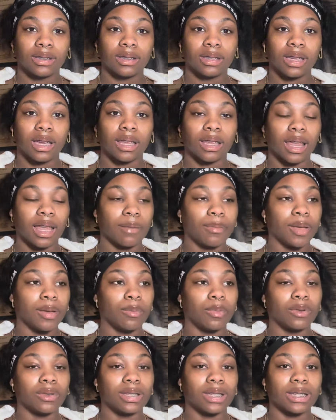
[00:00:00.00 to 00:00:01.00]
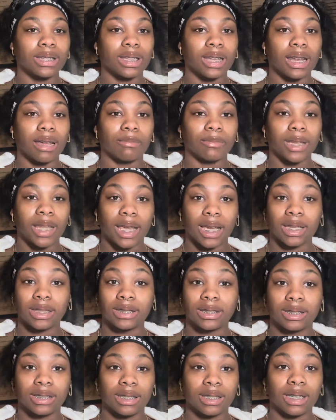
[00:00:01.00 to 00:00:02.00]
A lot of people think that I'm
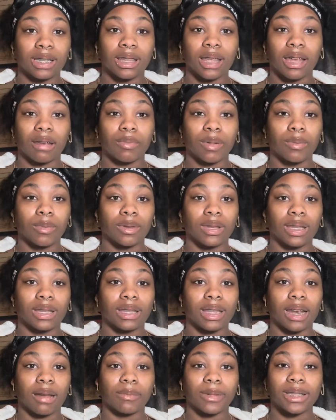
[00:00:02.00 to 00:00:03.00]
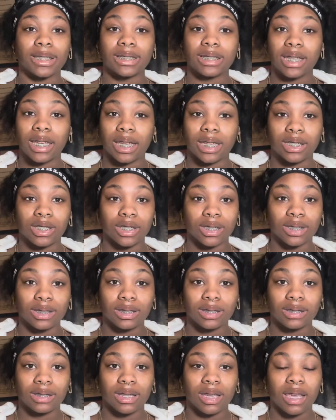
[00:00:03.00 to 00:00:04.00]
nasty. A lot of people think that I'm
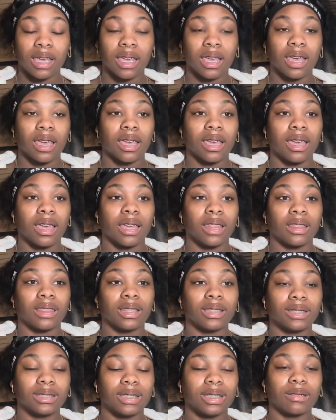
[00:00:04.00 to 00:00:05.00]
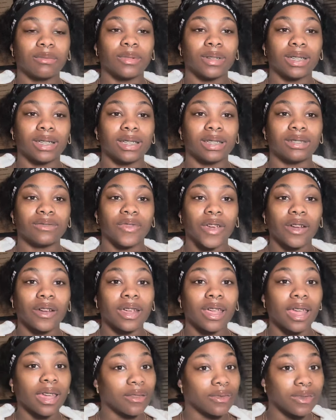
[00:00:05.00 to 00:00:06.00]
contagious. The stigma is
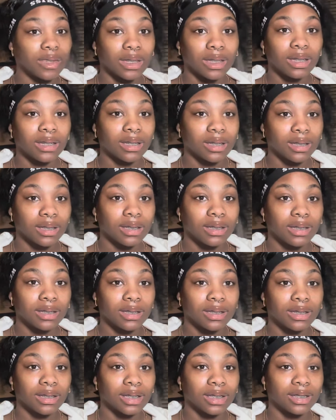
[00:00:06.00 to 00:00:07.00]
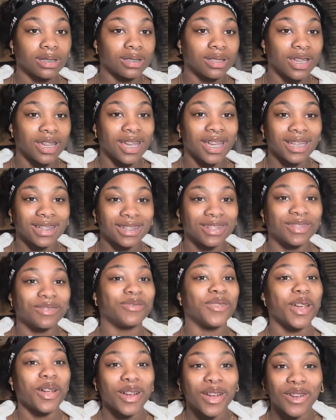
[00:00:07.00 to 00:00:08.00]
very heavy. It's
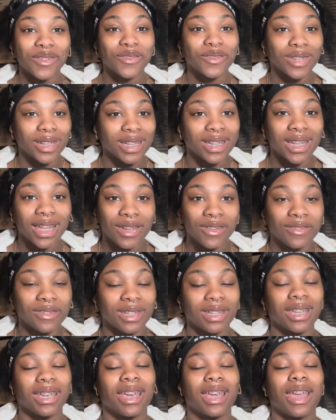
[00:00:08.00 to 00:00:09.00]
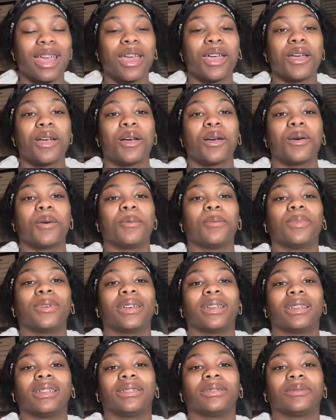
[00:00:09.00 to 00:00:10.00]
very freaking heavy.
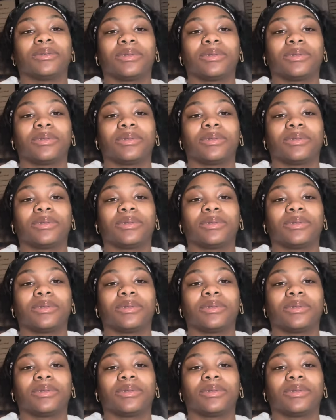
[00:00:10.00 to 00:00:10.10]
But